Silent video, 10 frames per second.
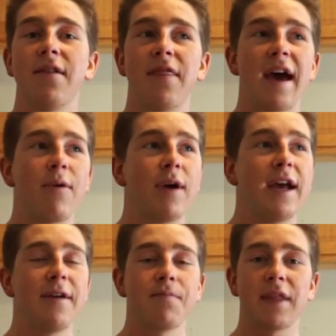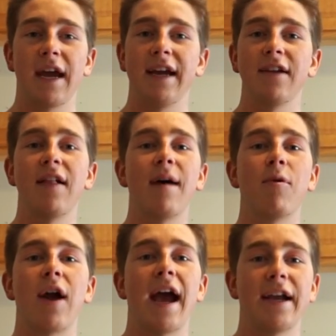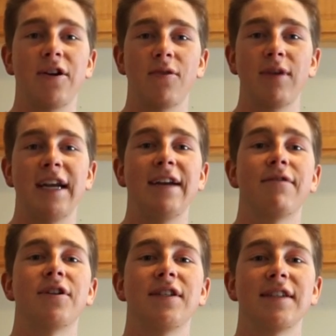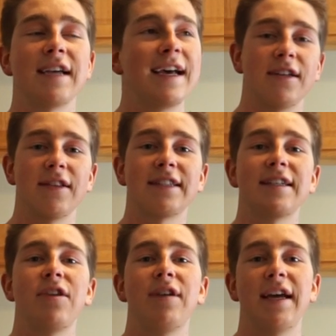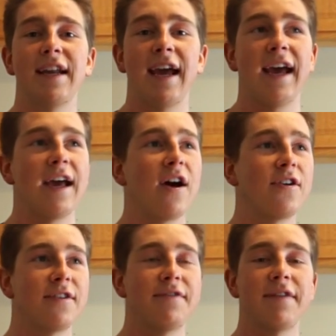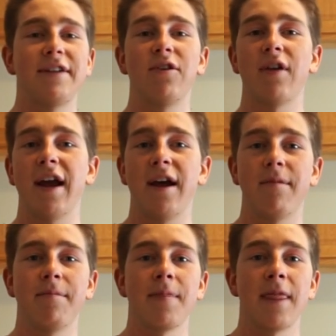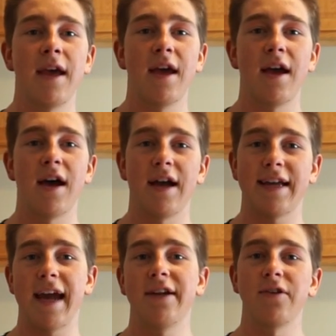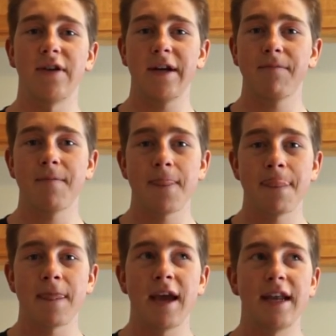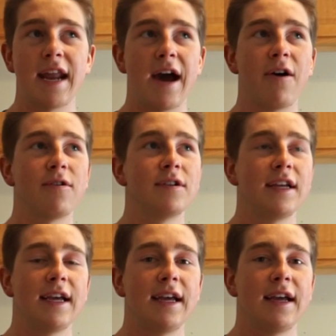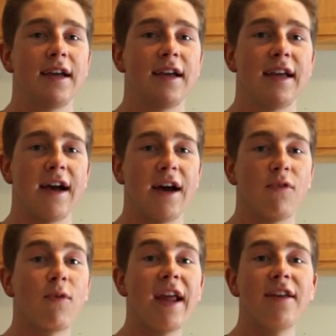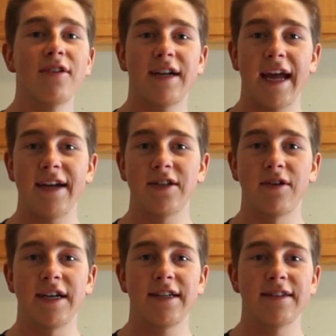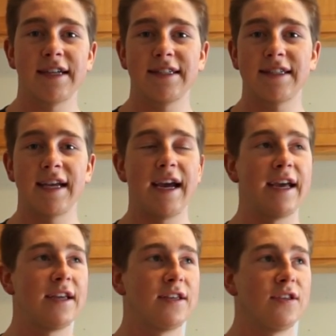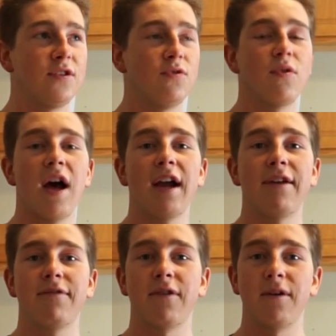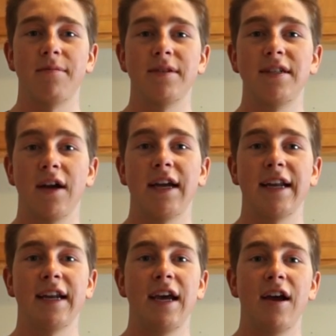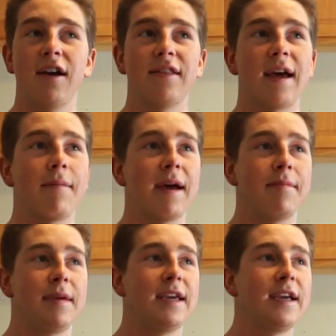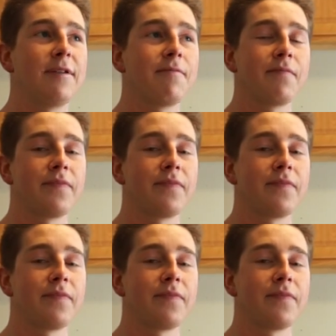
That way I get a lot more accurate reading versus, let's say you get a 150 gram cake donut. Now, a regular cake donut, let's say you log it from Dunkin', that might be